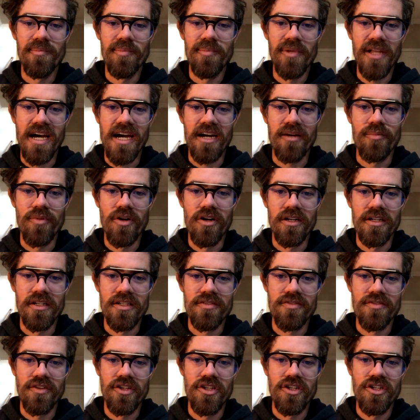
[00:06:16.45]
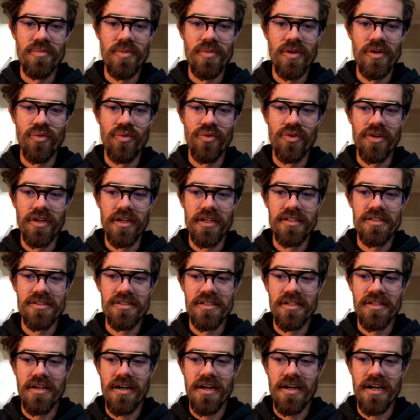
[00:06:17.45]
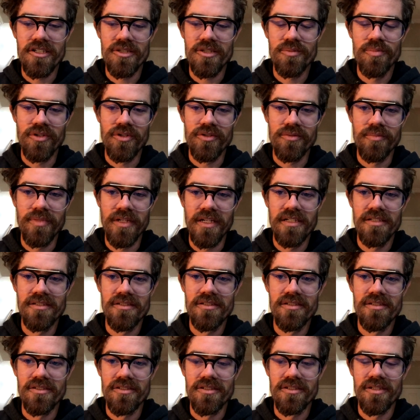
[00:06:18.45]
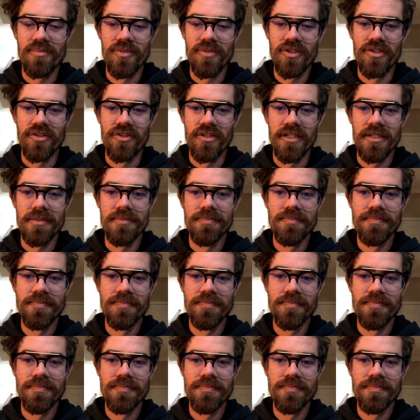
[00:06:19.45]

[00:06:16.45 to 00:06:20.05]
black markets for human organs and hospital beds to some degree.